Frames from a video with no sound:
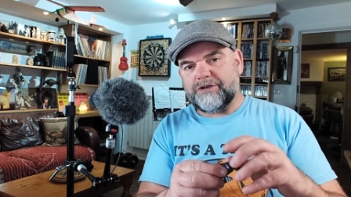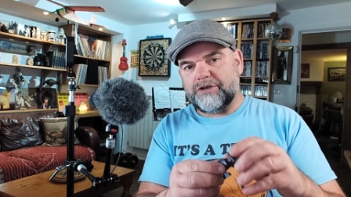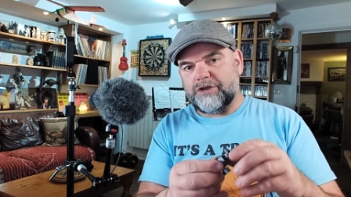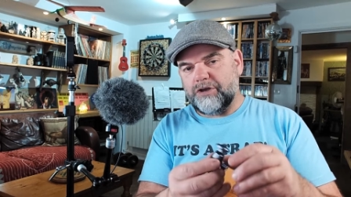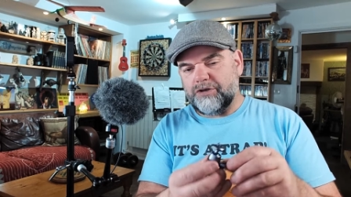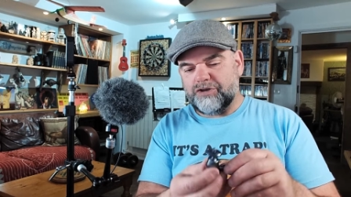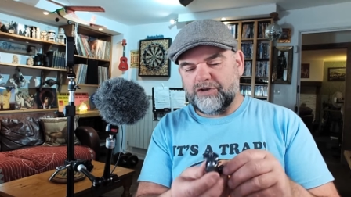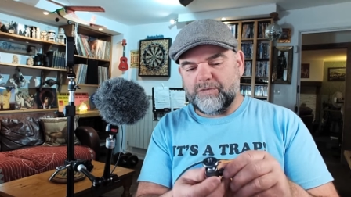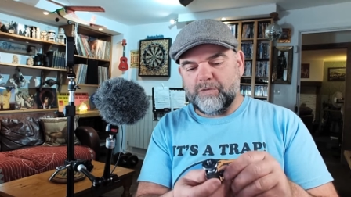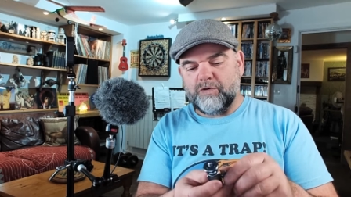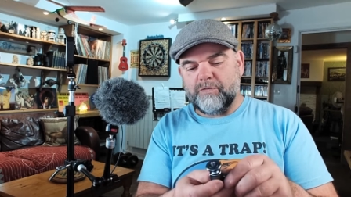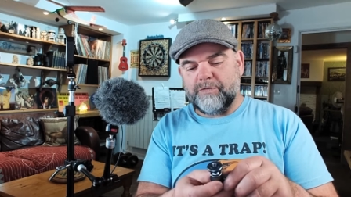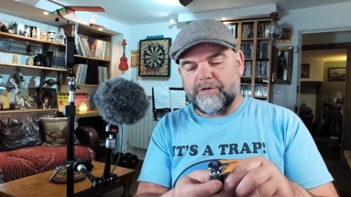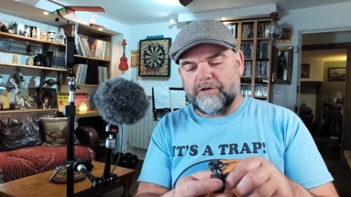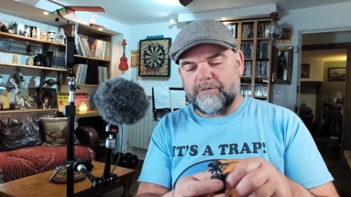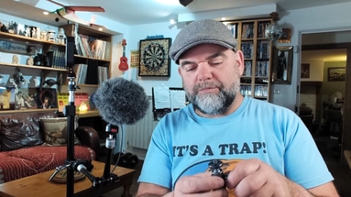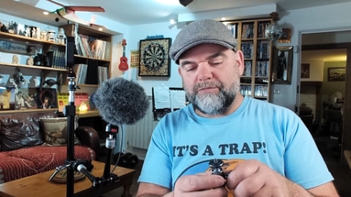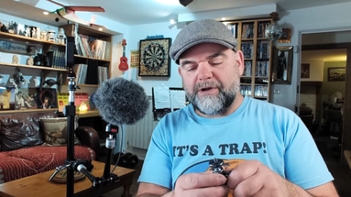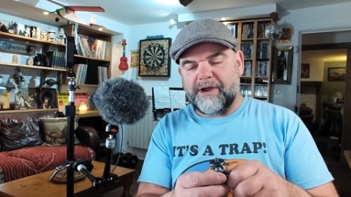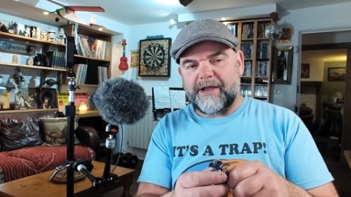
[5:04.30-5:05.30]
because I know the
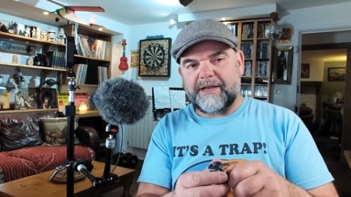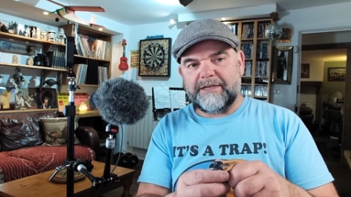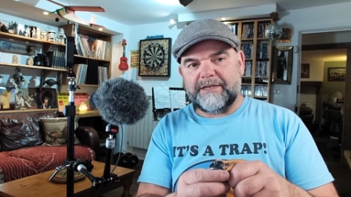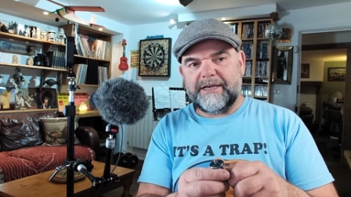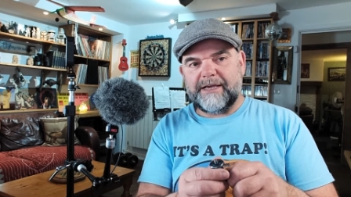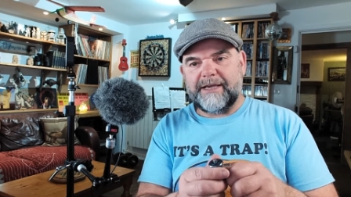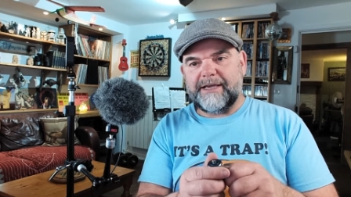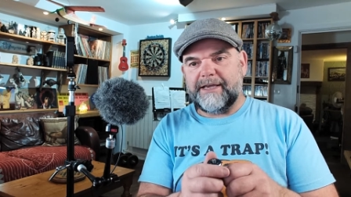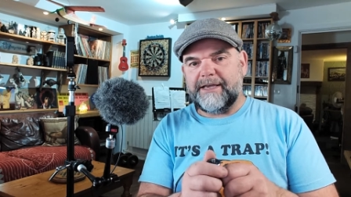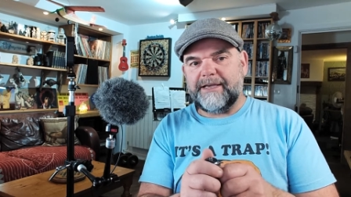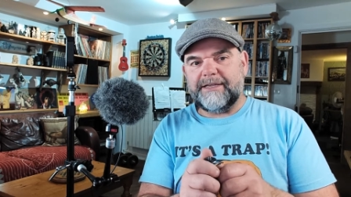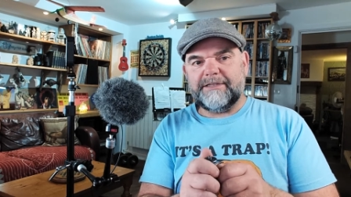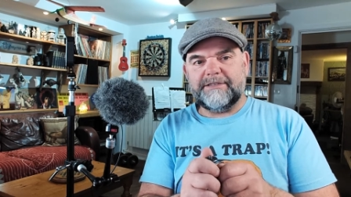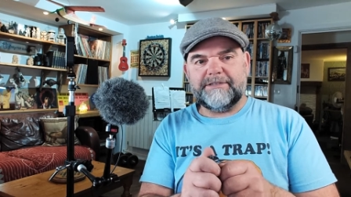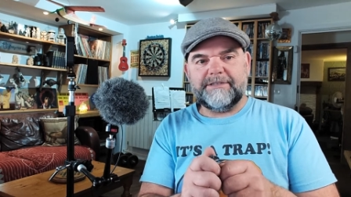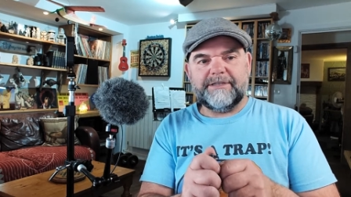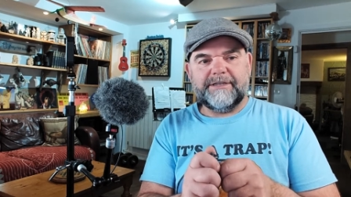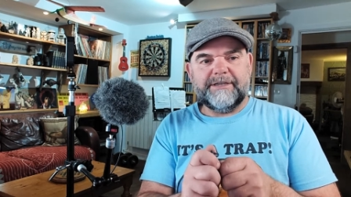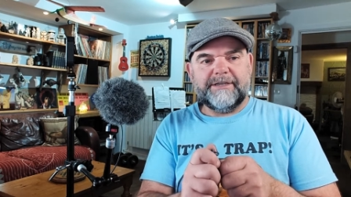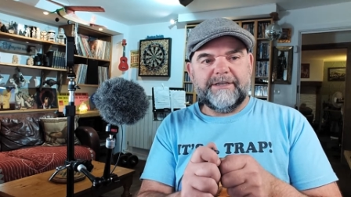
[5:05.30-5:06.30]
SMALLRIG brand, and
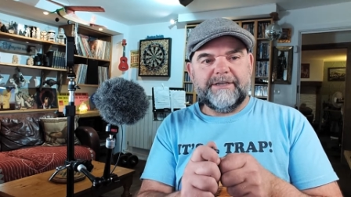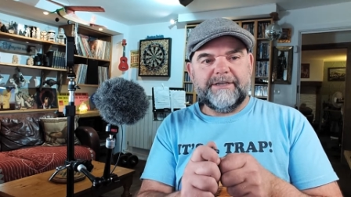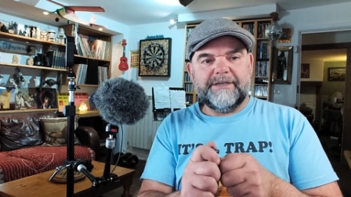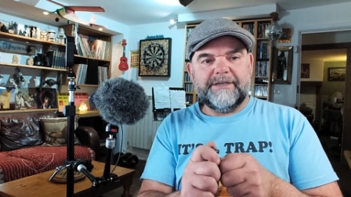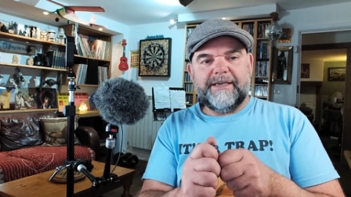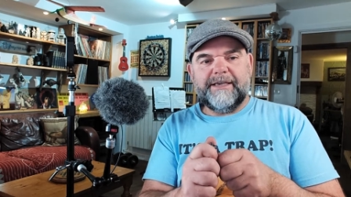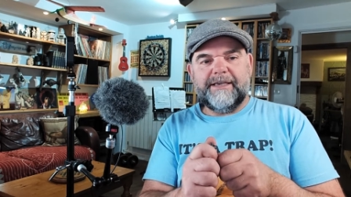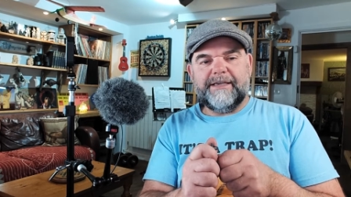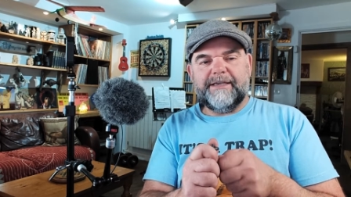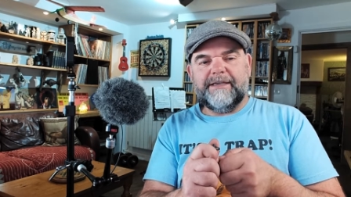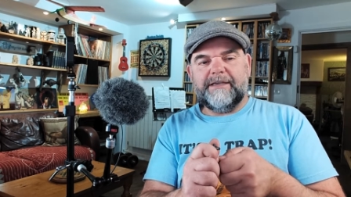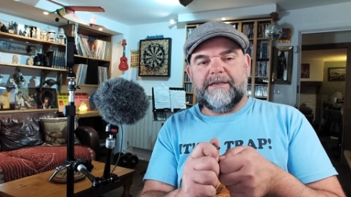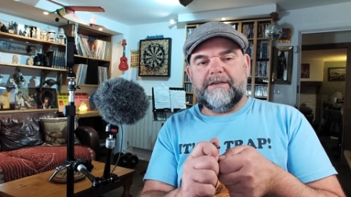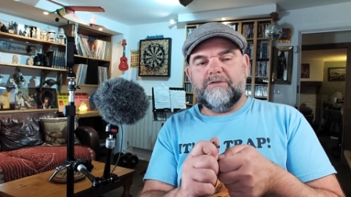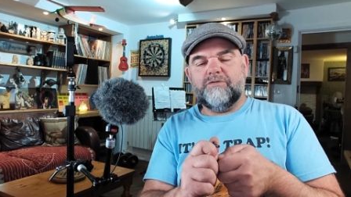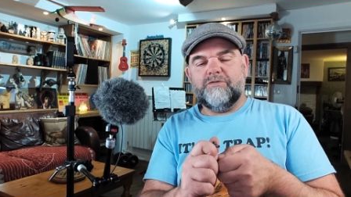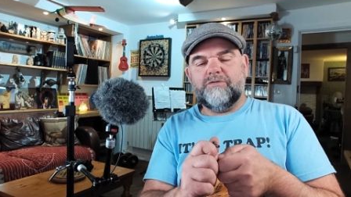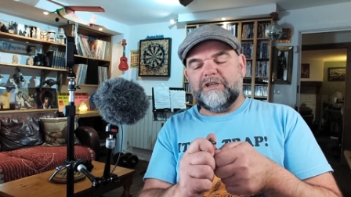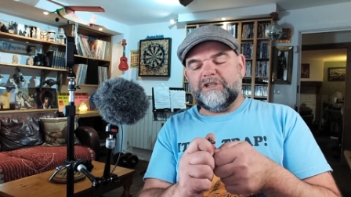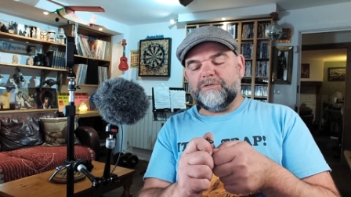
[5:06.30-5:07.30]
it,
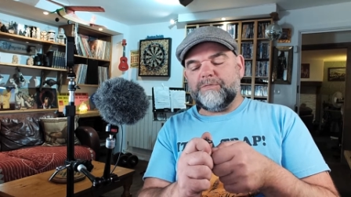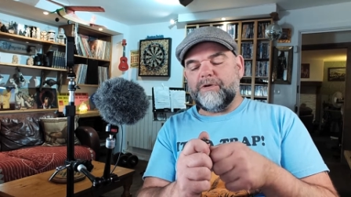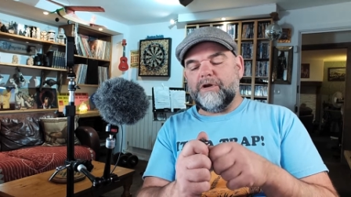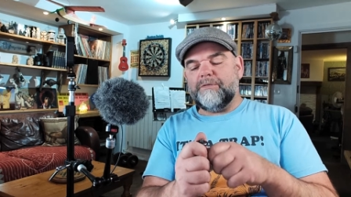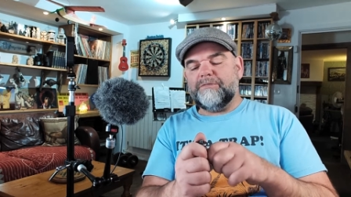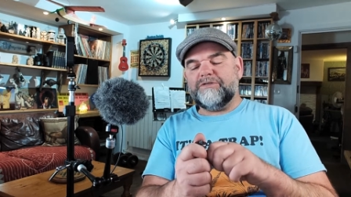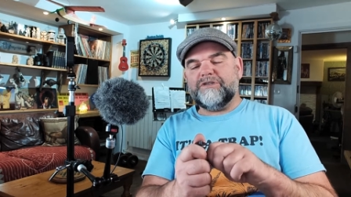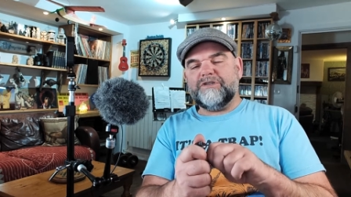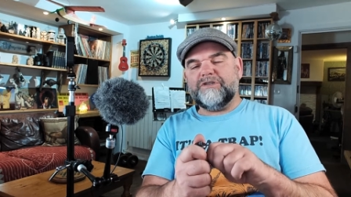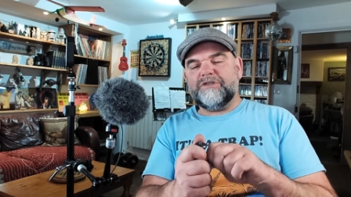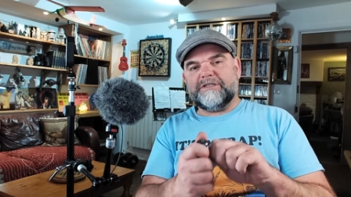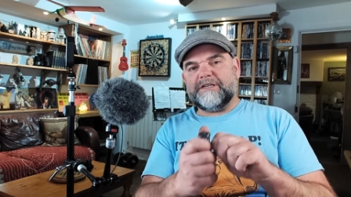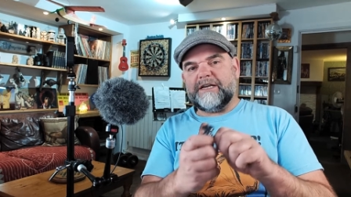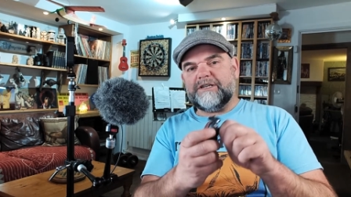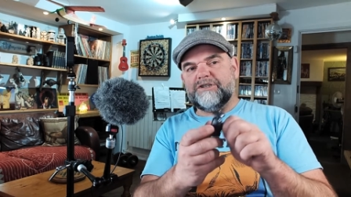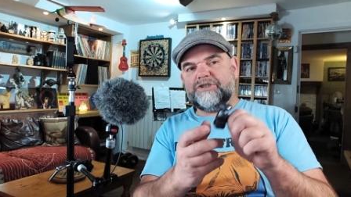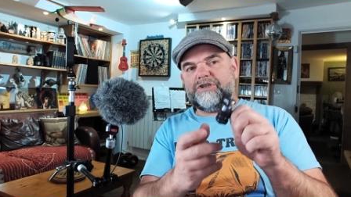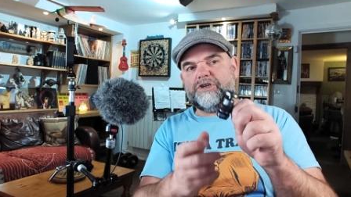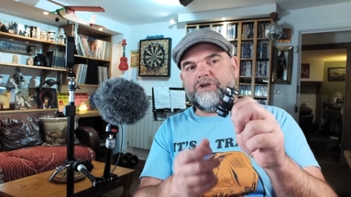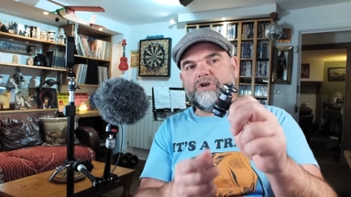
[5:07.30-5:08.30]
in all intents and purposes, it's
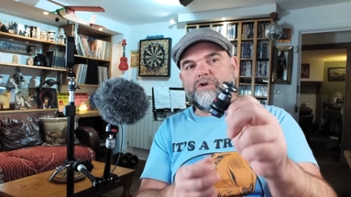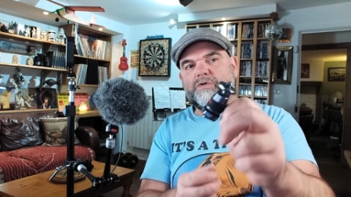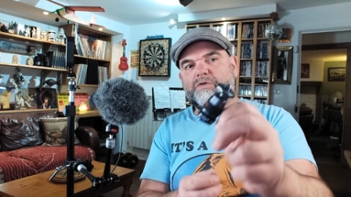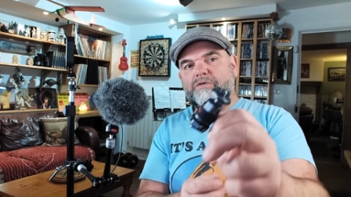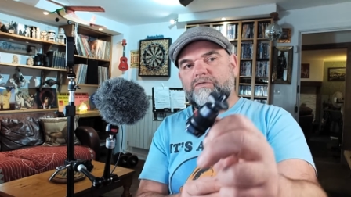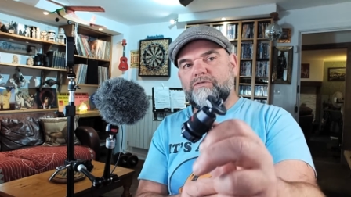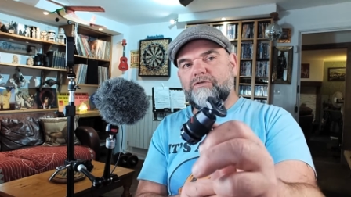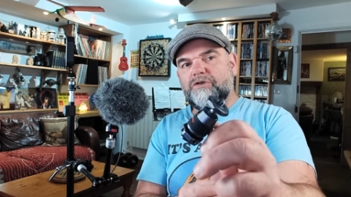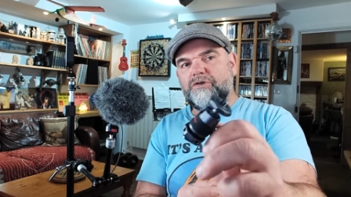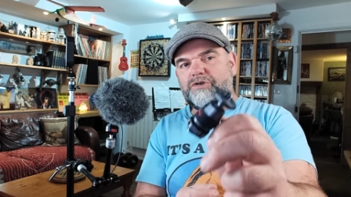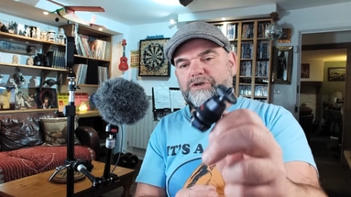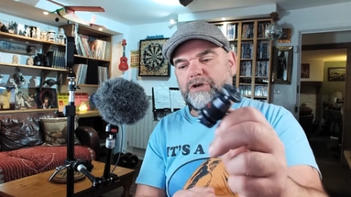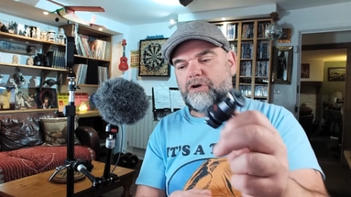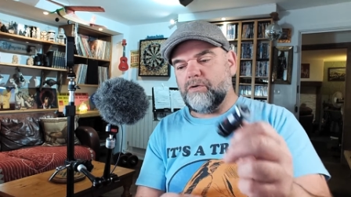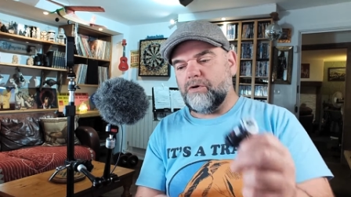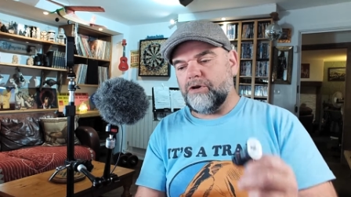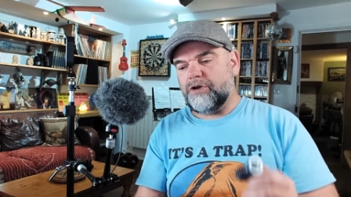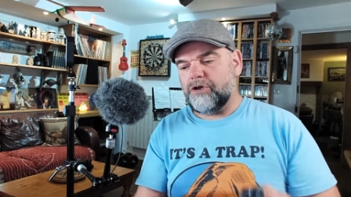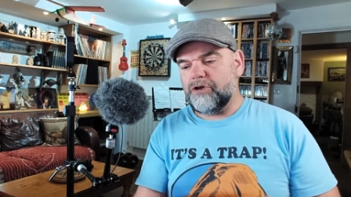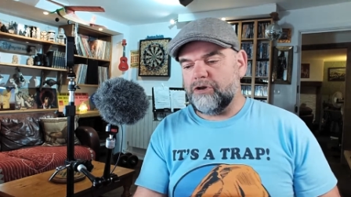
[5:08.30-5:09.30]
actually usually
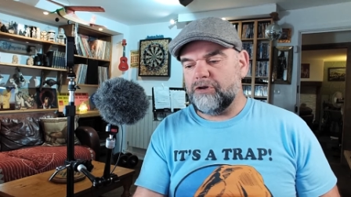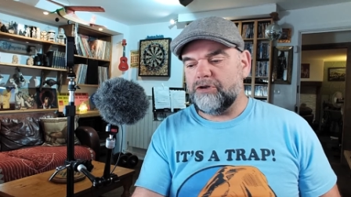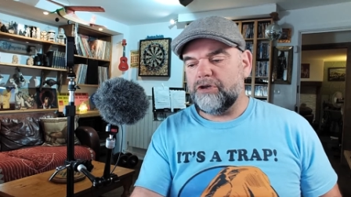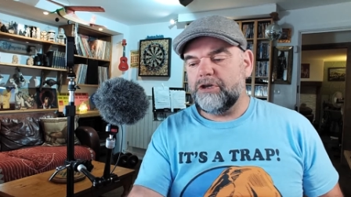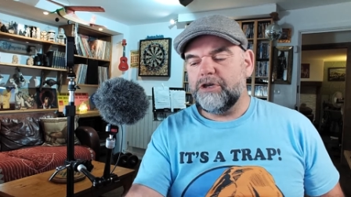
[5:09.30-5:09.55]
quite good.